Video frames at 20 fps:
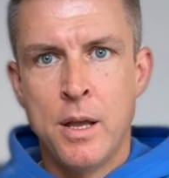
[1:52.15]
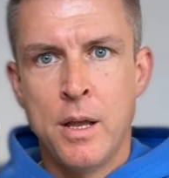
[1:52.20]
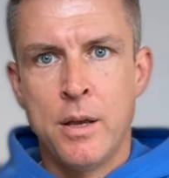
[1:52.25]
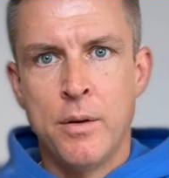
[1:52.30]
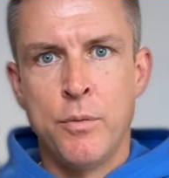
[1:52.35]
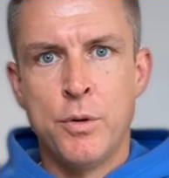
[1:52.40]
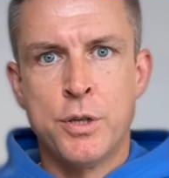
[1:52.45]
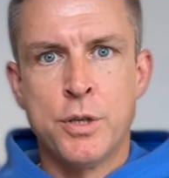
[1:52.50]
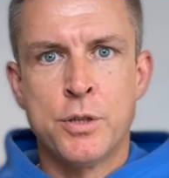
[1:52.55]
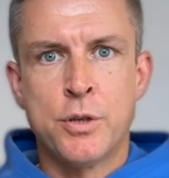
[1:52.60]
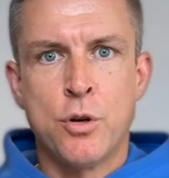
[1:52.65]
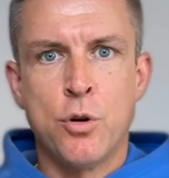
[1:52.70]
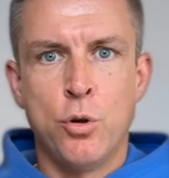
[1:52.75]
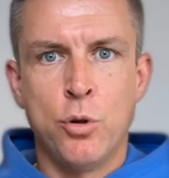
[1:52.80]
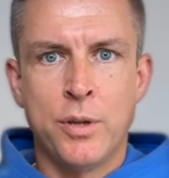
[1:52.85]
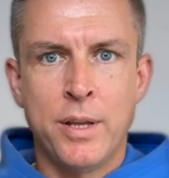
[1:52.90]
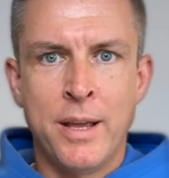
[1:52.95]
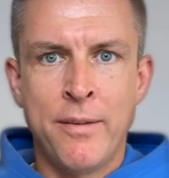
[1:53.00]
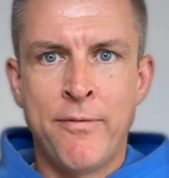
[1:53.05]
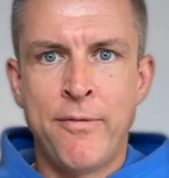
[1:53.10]
which is
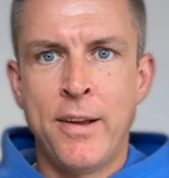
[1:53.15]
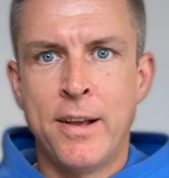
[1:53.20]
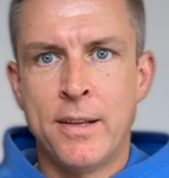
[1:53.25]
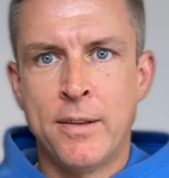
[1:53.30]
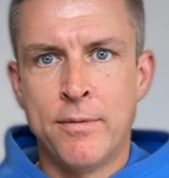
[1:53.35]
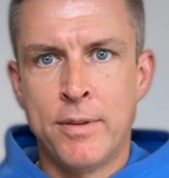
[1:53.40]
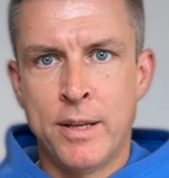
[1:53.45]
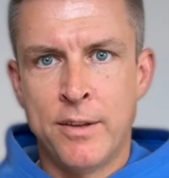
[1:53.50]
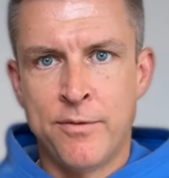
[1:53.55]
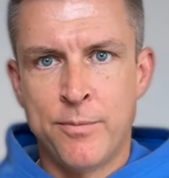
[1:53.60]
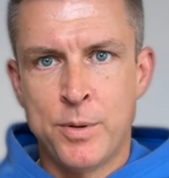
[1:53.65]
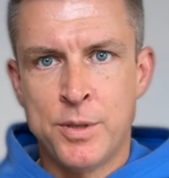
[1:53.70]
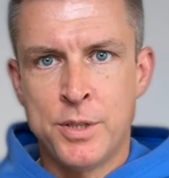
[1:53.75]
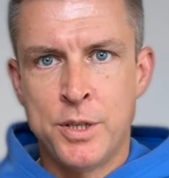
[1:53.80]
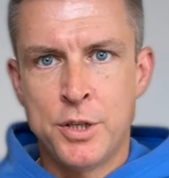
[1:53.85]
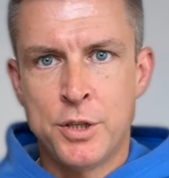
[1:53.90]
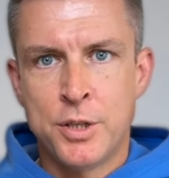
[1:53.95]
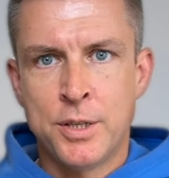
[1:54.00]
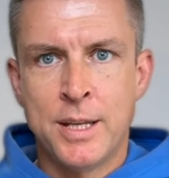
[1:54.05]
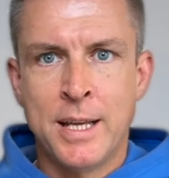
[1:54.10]
called effective lens
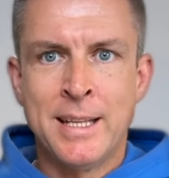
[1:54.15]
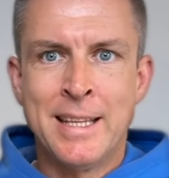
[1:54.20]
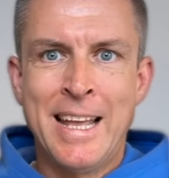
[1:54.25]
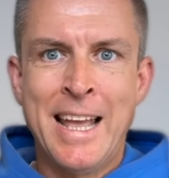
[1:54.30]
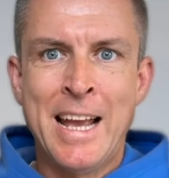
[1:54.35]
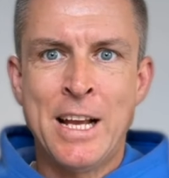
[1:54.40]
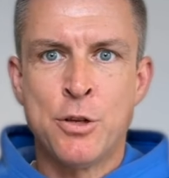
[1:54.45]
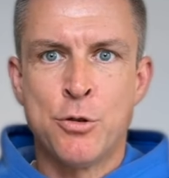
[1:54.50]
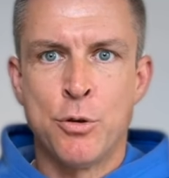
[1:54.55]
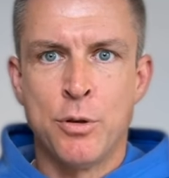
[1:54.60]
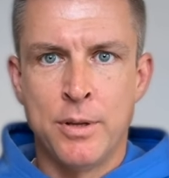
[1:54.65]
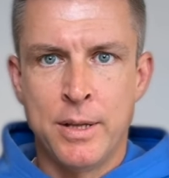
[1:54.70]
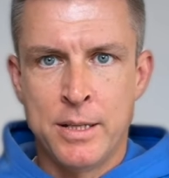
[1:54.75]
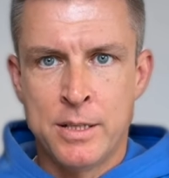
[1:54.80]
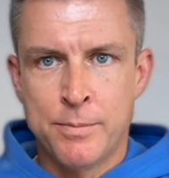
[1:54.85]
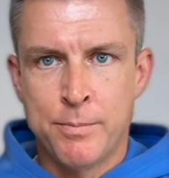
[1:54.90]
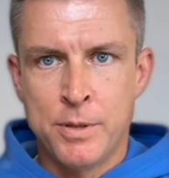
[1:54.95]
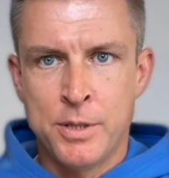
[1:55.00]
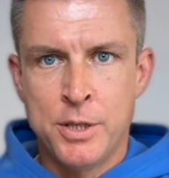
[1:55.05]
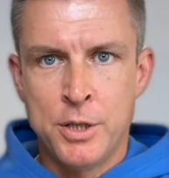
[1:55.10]
position and actual lens
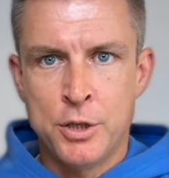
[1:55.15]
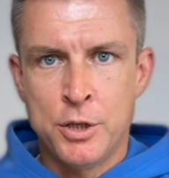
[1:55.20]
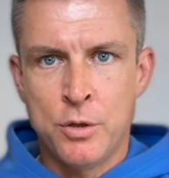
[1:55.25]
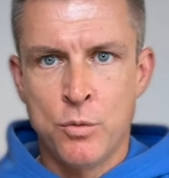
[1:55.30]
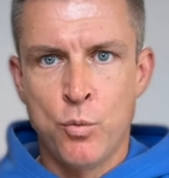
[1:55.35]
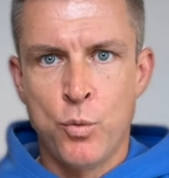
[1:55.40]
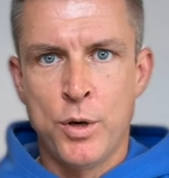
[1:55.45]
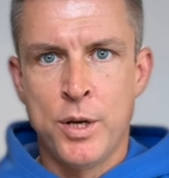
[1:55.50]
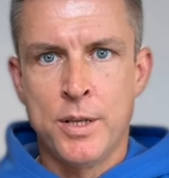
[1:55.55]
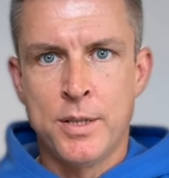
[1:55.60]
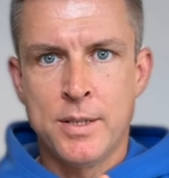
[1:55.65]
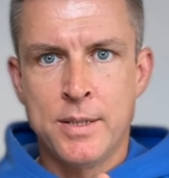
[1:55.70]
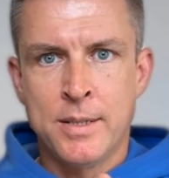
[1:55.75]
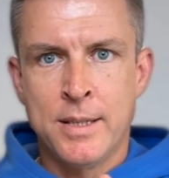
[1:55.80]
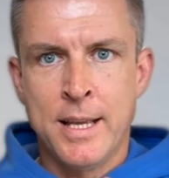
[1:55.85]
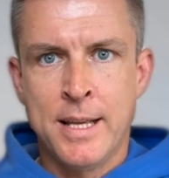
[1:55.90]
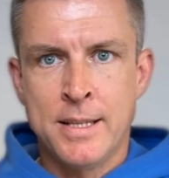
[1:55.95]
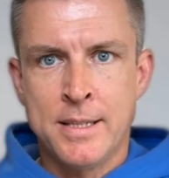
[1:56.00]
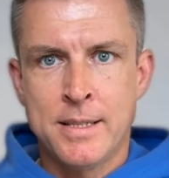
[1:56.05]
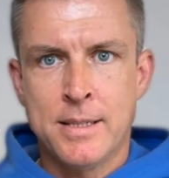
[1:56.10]
position when it's
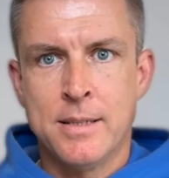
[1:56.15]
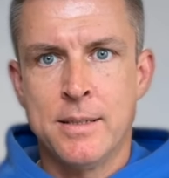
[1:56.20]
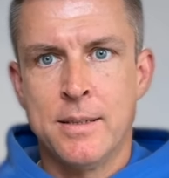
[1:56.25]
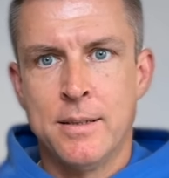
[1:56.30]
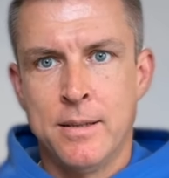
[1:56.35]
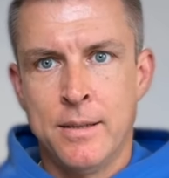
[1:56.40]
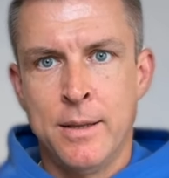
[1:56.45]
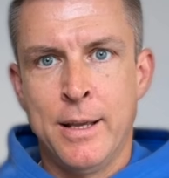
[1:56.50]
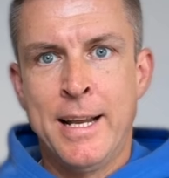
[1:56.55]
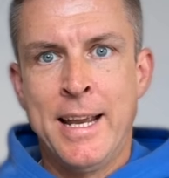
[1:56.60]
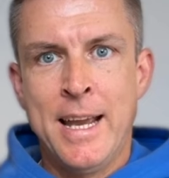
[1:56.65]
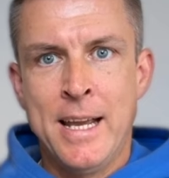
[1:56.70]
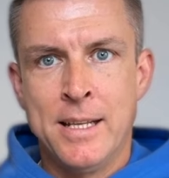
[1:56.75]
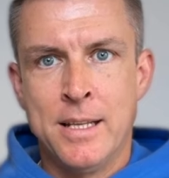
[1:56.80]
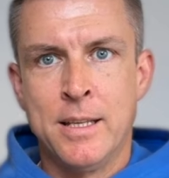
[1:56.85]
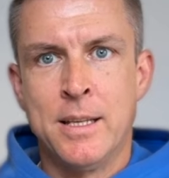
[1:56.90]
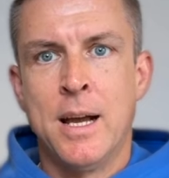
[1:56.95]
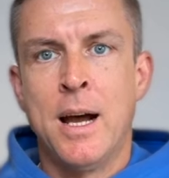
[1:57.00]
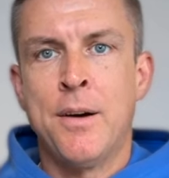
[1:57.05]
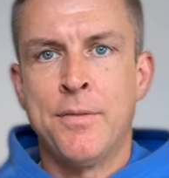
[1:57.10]
lens
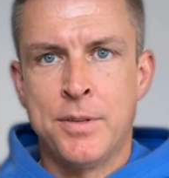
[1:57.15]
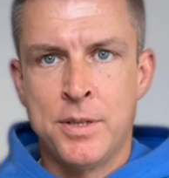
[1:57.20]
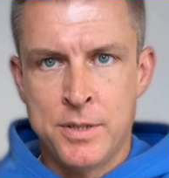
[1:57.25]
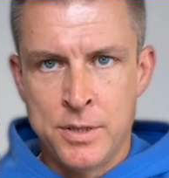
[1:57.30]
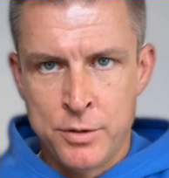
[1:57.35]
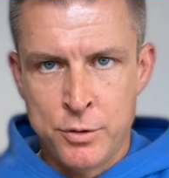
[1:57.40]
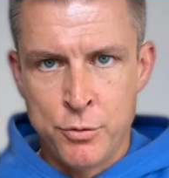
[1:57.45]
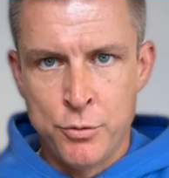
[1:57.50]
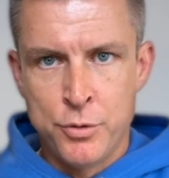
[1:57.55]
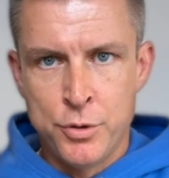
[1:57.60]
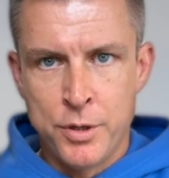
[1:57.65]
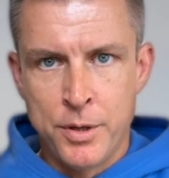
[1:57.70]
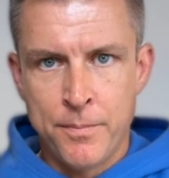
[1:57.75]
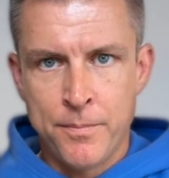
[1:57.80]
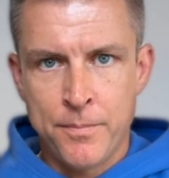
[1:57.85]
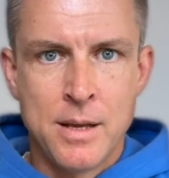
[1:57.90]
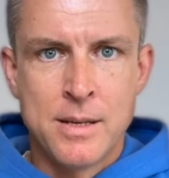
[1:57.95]
located after the surgery.